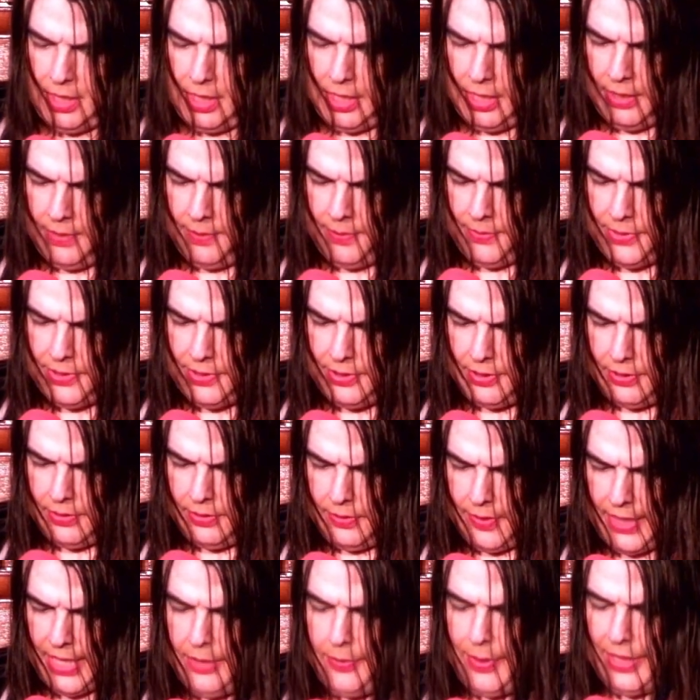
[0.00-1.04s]
So
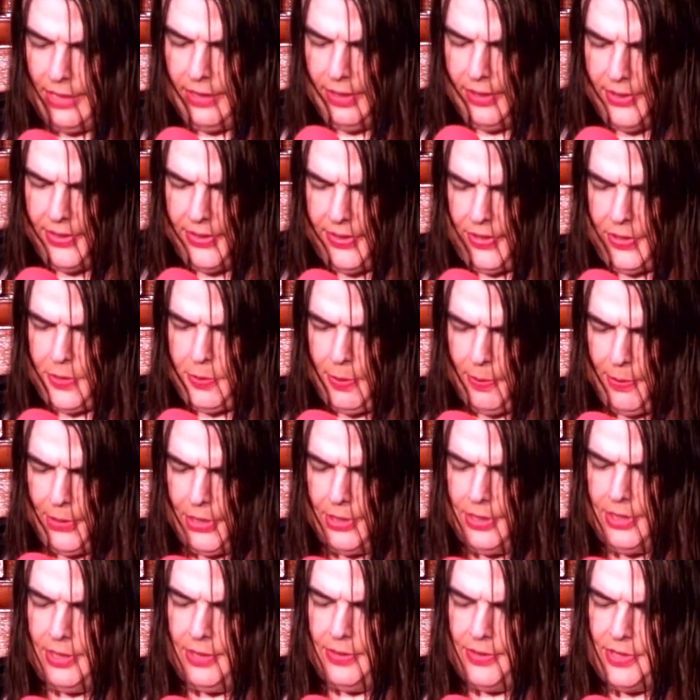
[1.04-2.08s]
anyway, Lilith is preparing
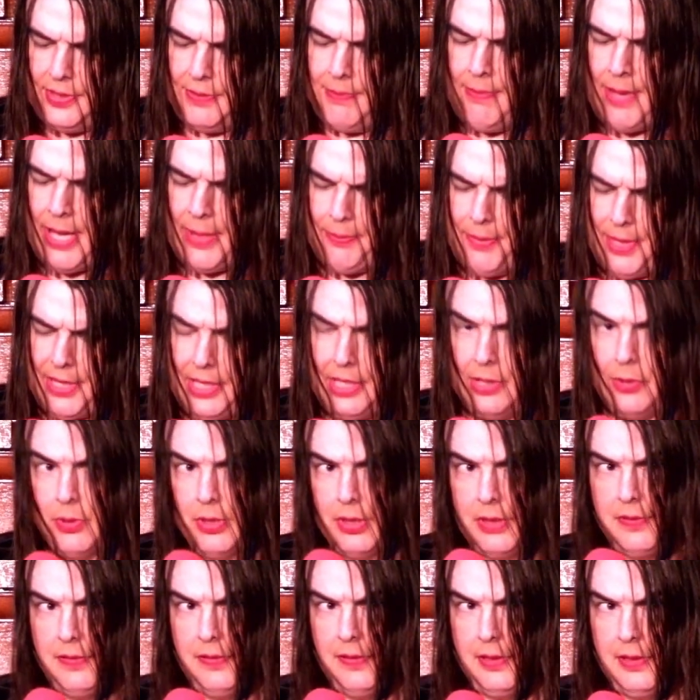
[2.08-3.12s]
to do some map-making
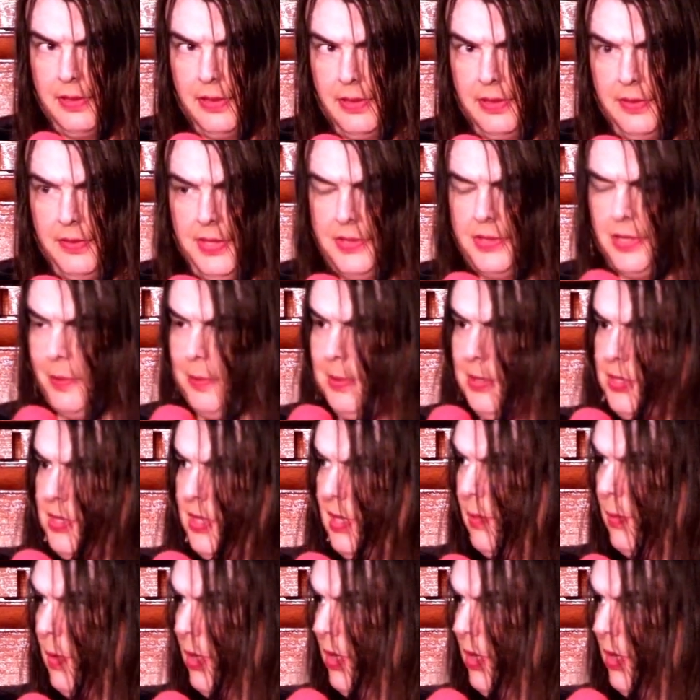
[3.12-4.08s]
work for this RPG while